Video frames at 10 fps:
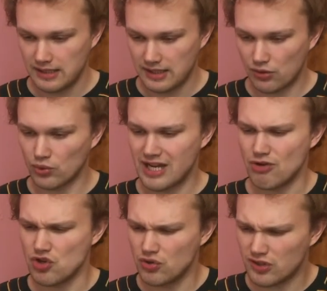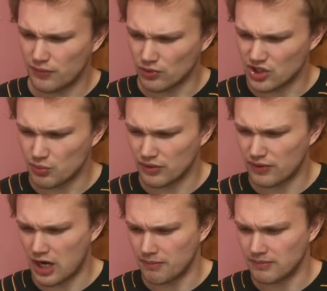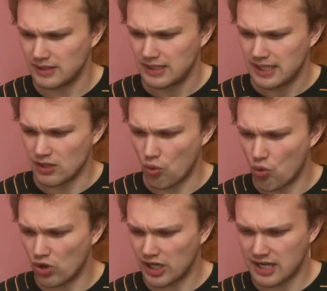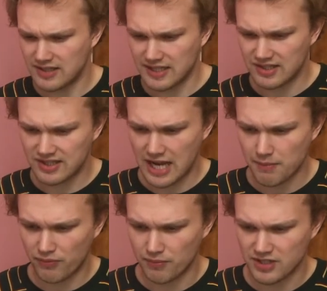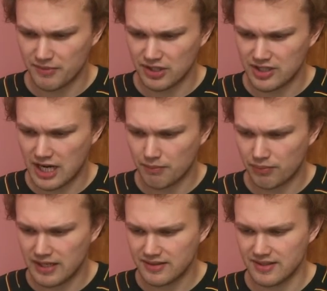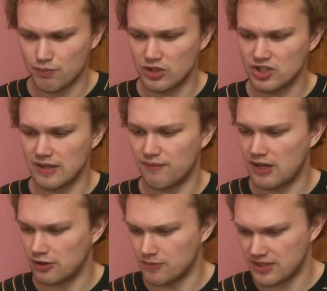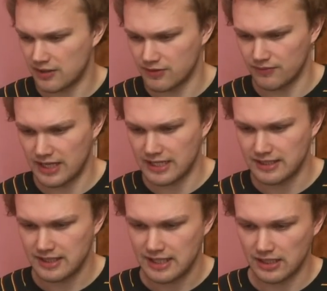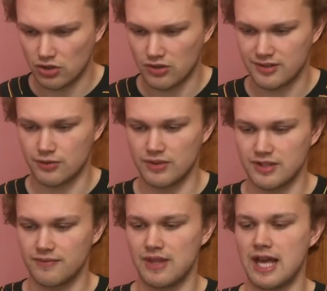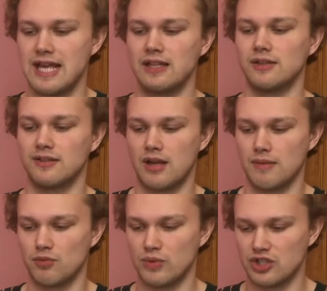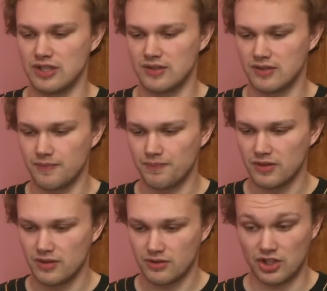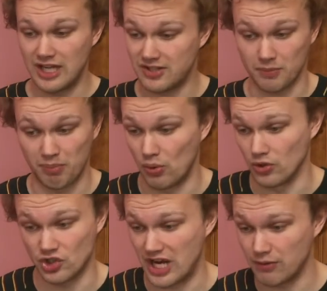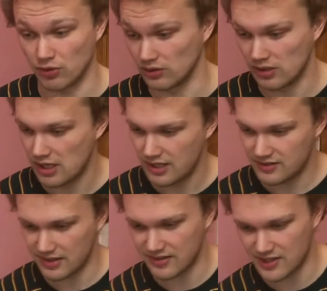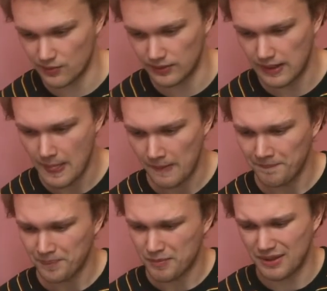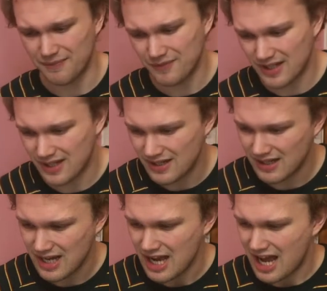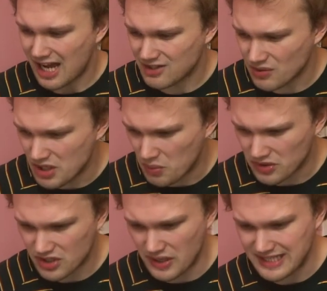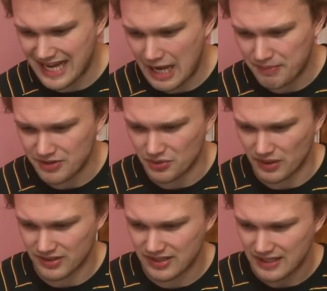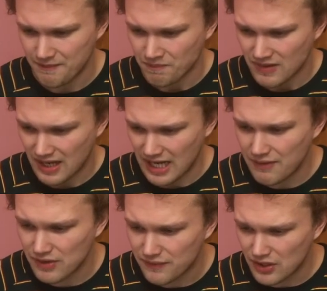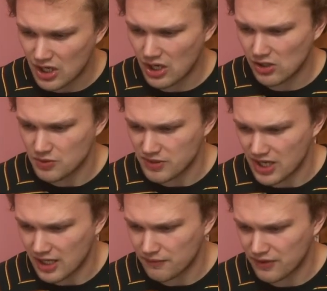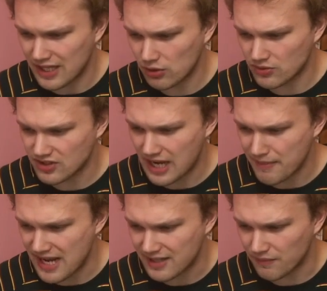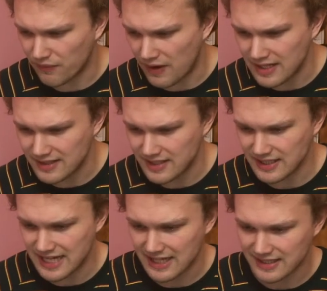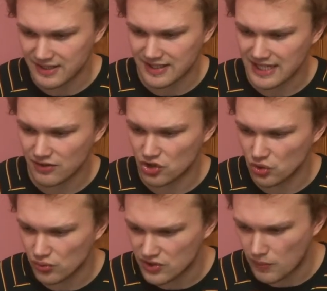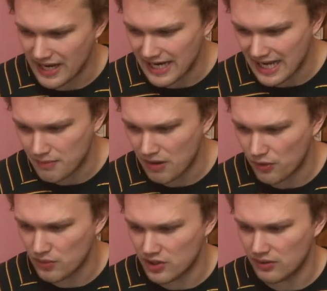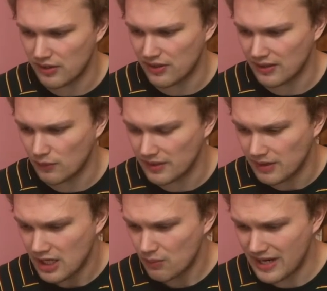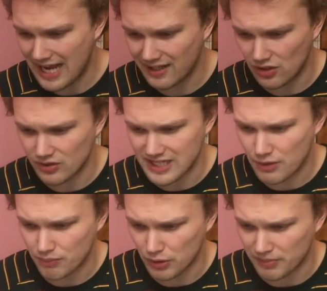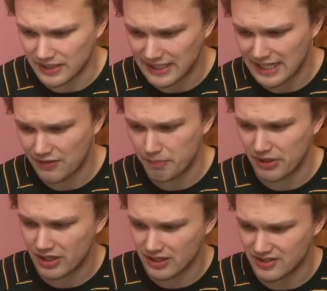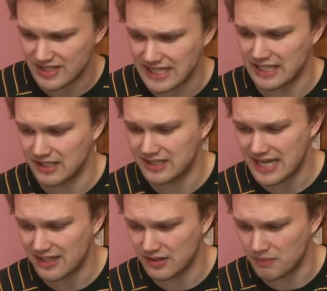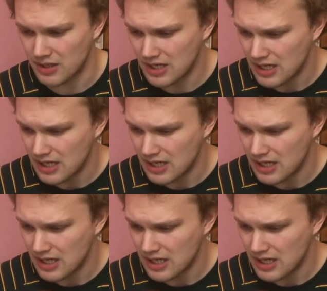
They thought how useful she would have come in organising escape from some of the tight places in which they'd found themselves of late, in consequence of their ill-timed wishes. She's a born general, said Cyril, but I don't know what's going to happen to us. Even if the girls were to hunt for that old Samiad and find it and get it to take the jewels away again, Mother would only think we hadn't looked out properly and let the burglars sneak in and take them.